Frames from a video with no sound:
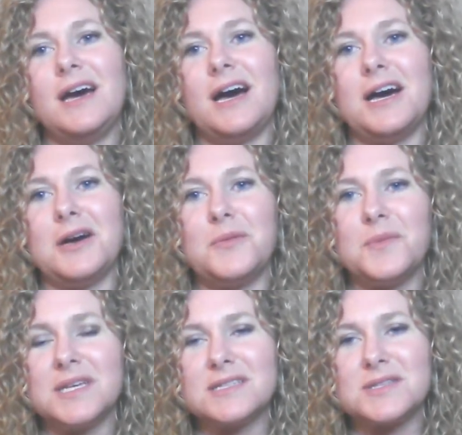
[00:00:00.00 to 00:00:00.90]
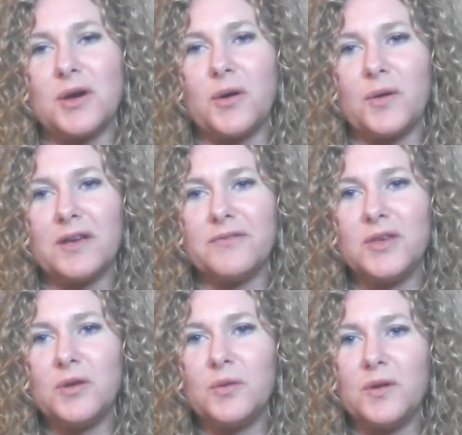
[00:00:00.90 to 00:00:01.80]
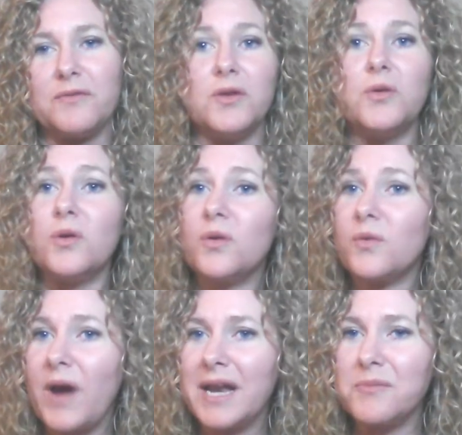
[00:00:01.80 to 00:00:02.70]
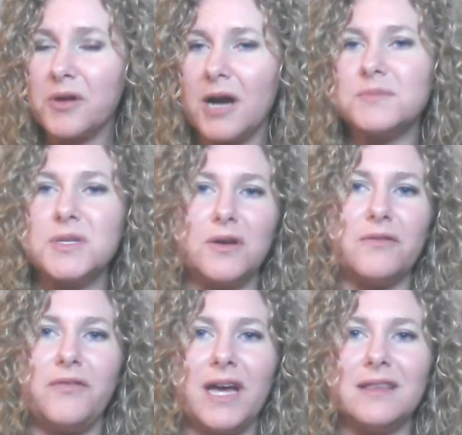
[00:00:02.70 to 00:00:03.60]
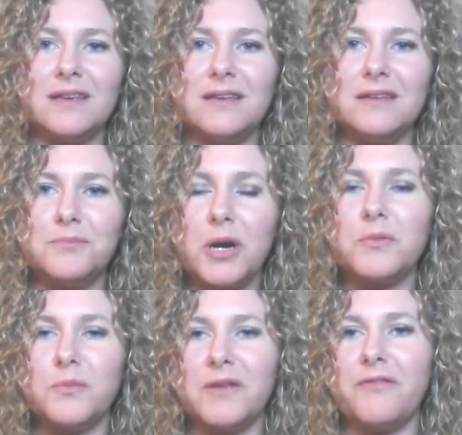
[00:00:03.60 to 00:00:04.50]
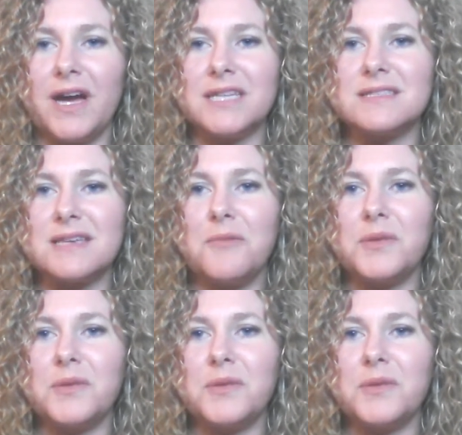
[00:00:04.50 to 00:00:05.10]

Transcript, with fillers: Um, so if you, if you Google writing prompts, you could finally probably find some,